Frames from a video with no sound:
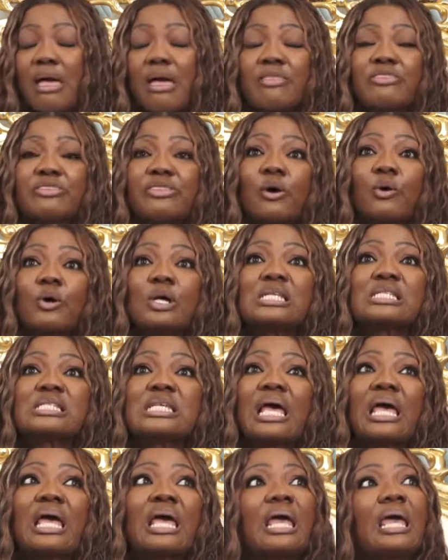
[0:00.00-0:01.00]
there was
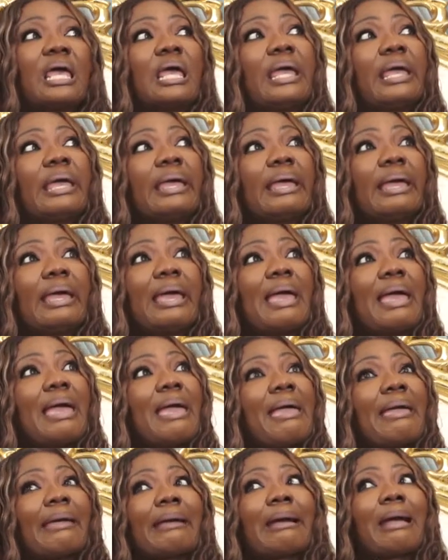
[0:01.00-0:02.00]
a
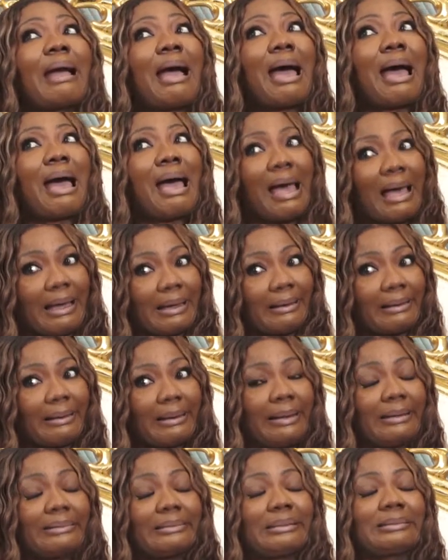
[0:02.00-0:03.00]
car
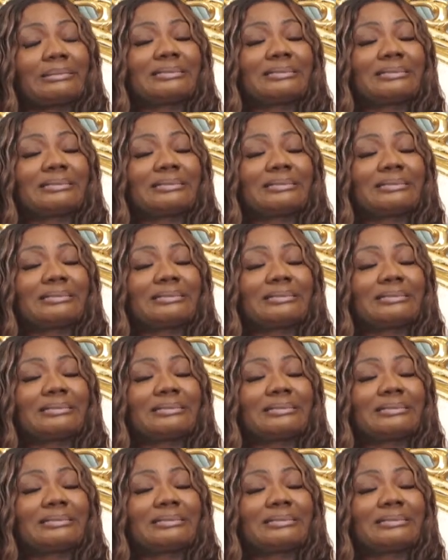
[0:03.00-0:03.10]
and a